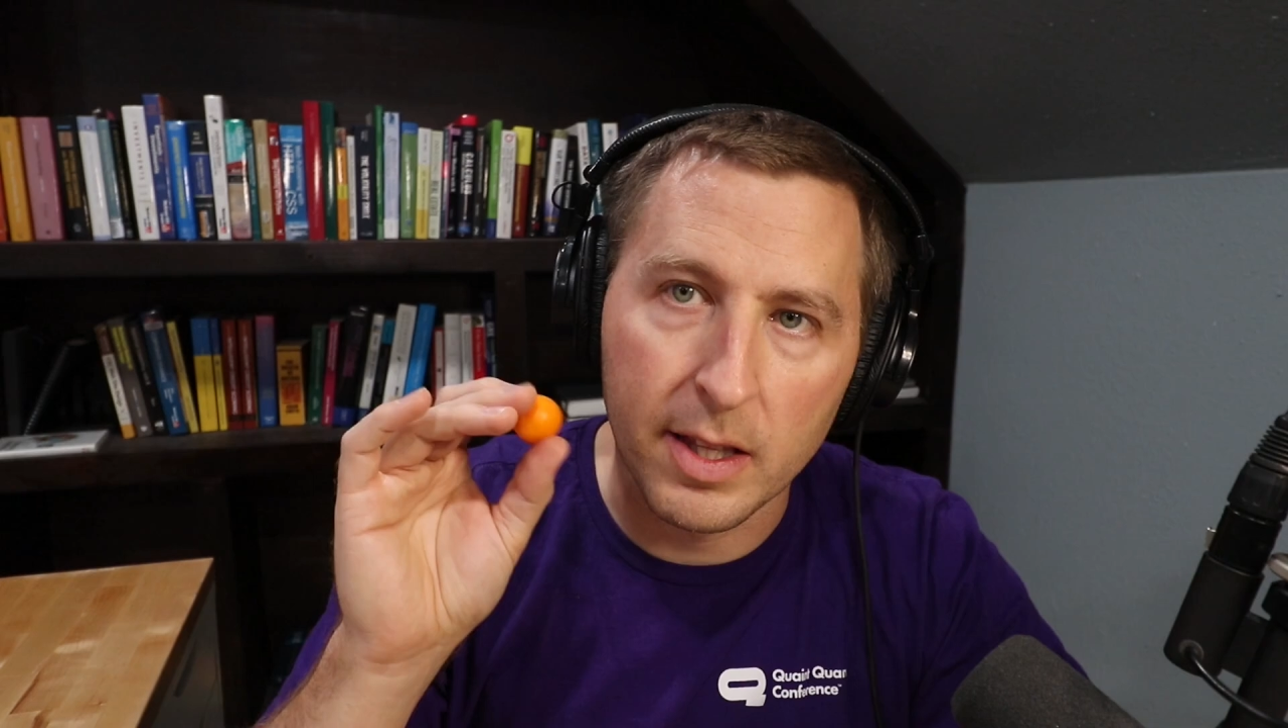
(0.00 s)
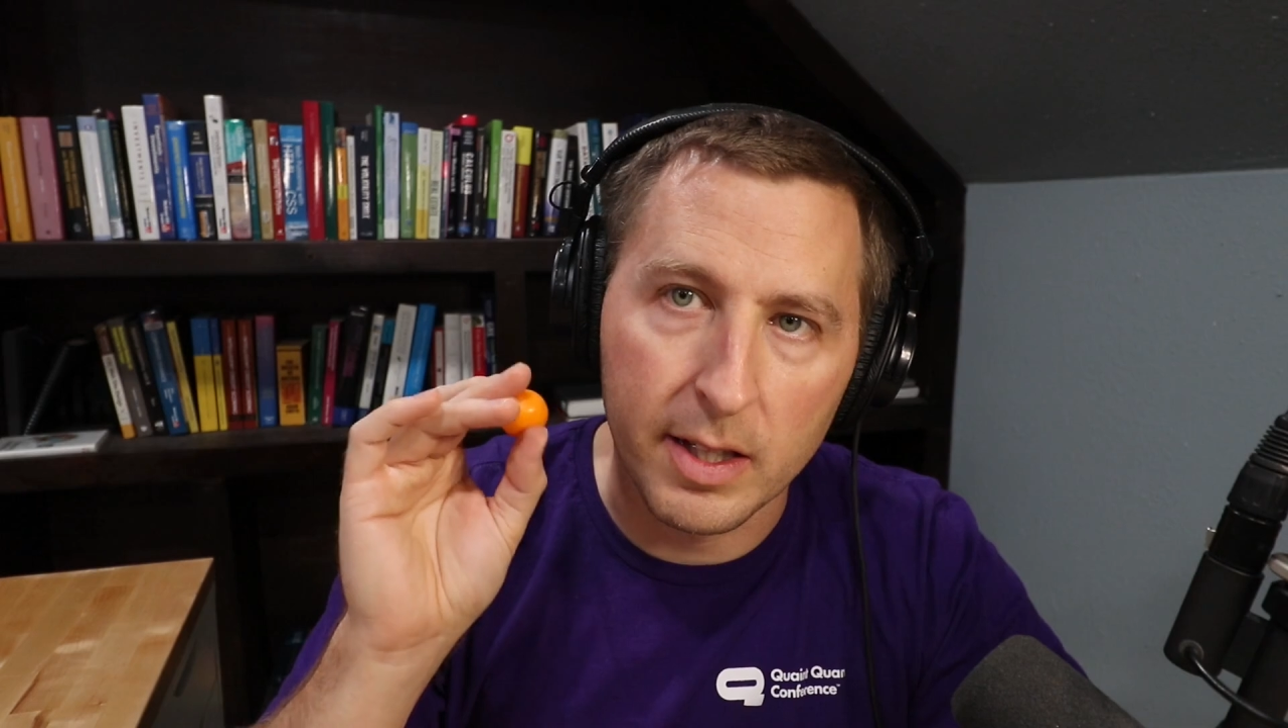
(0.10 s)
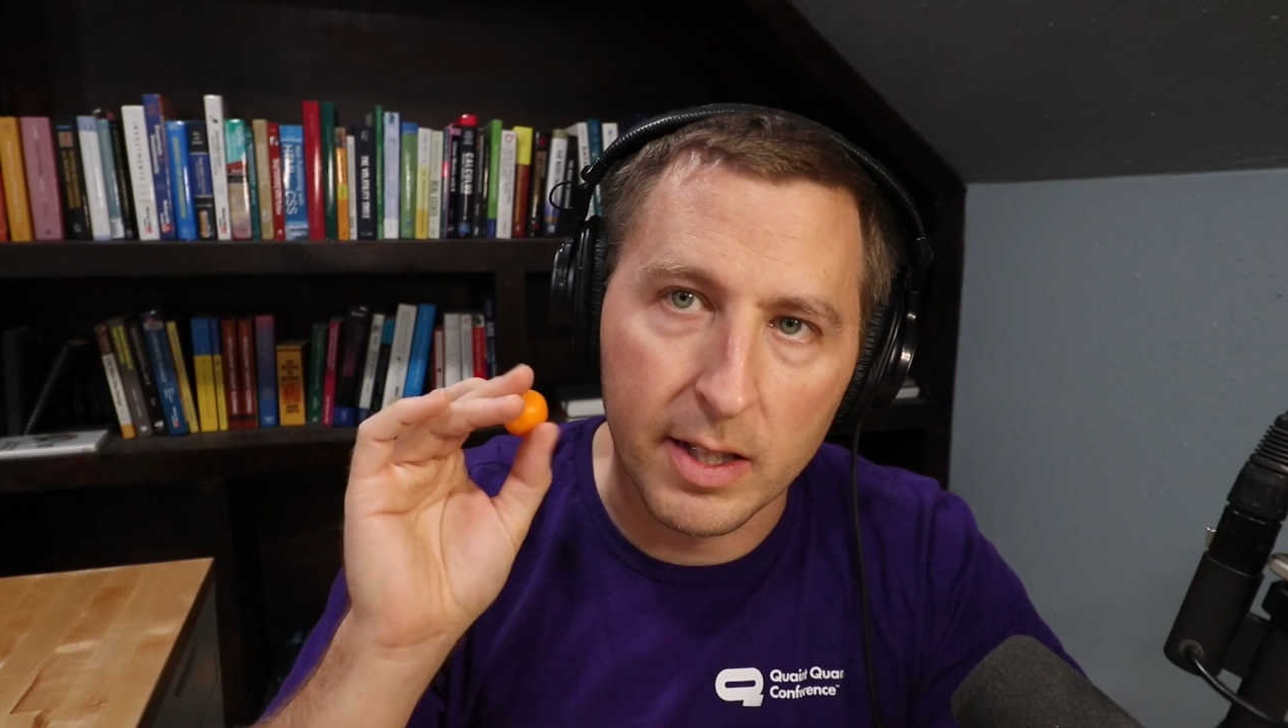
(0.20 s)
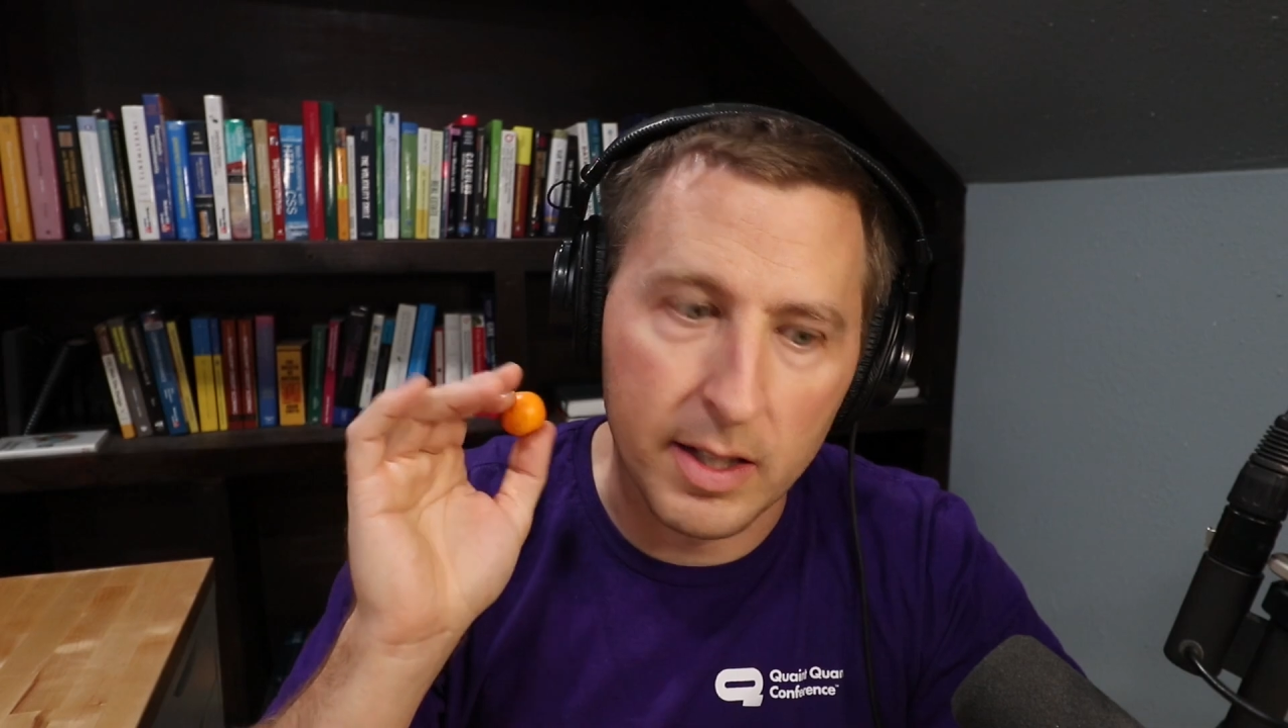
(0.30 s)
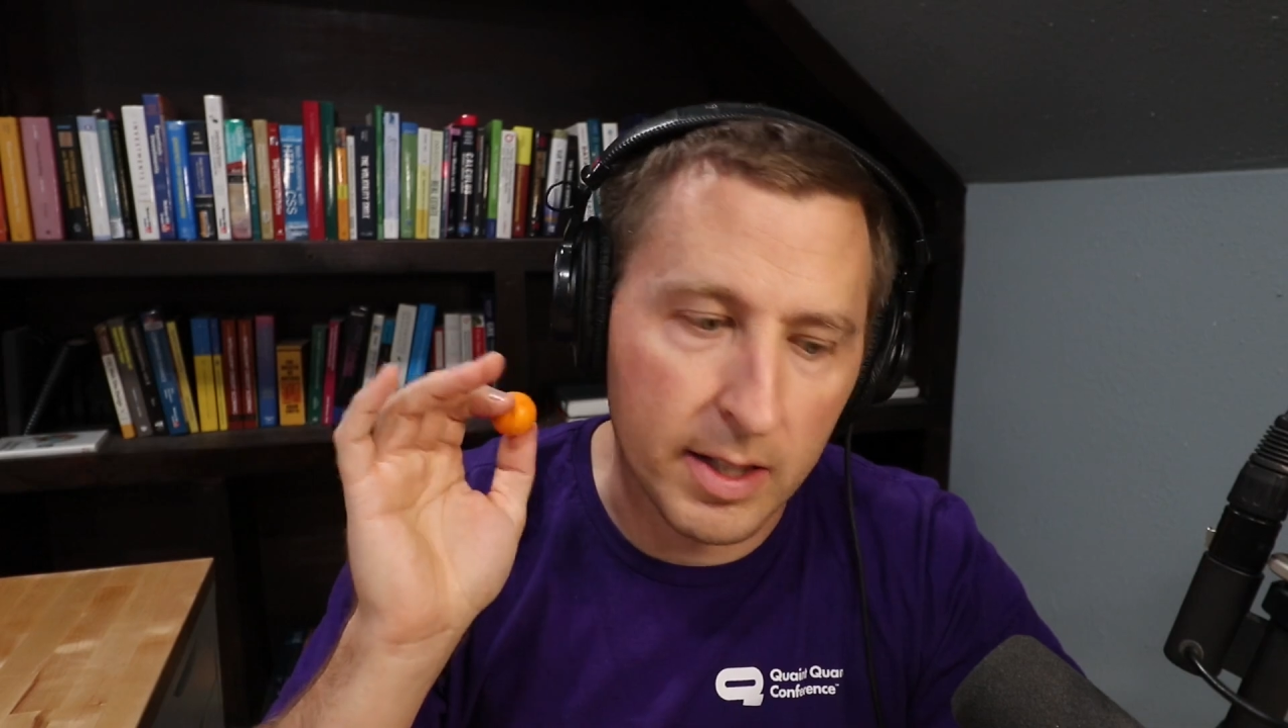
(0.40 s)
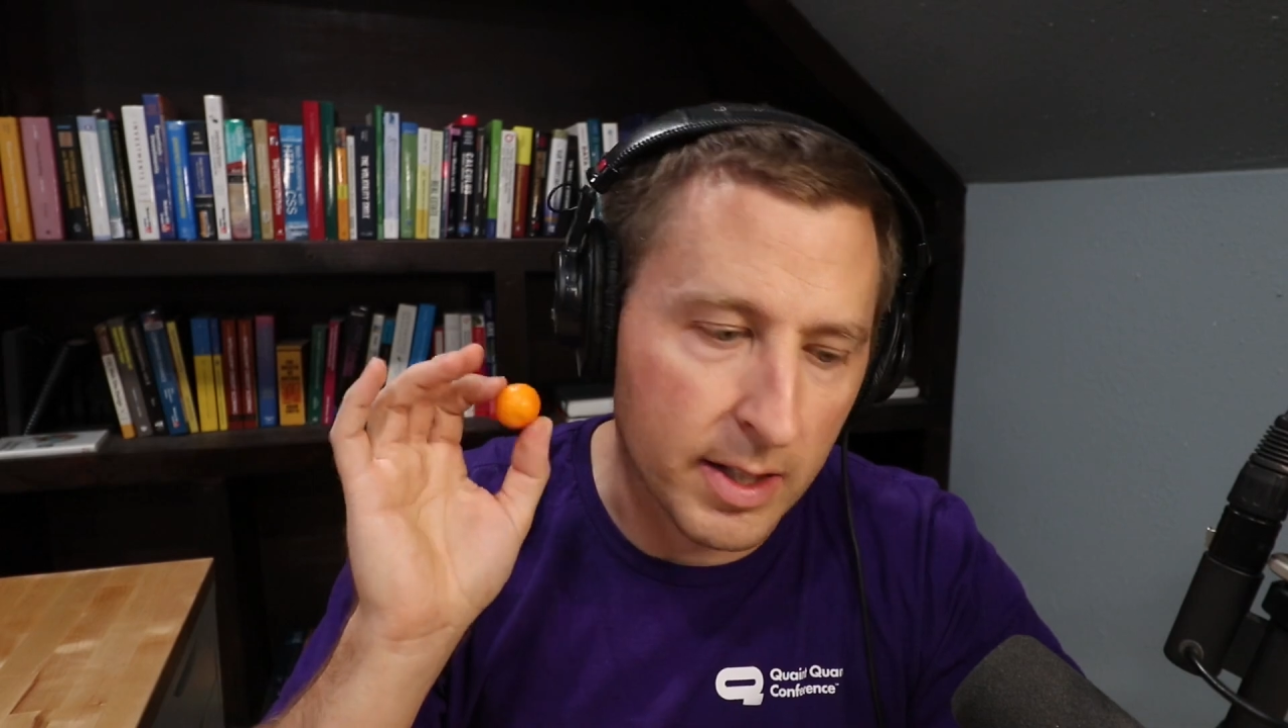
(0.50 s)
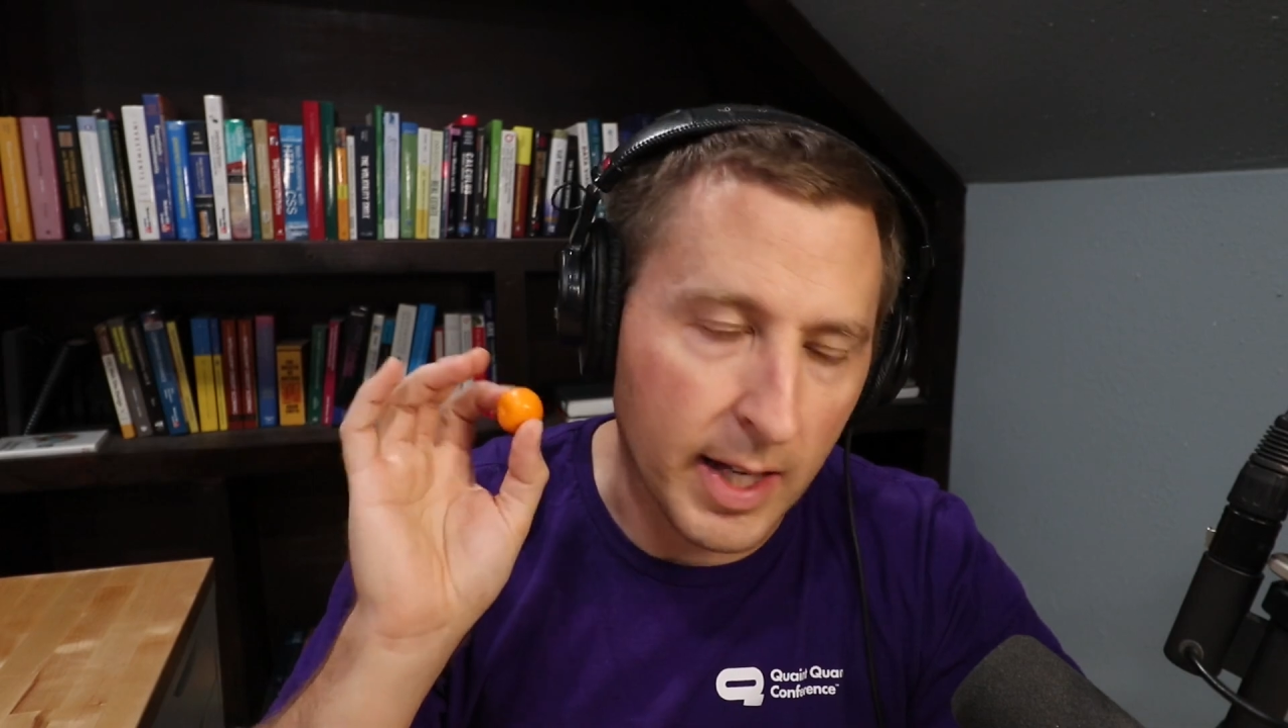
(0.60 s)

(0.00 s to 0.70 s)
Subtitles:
the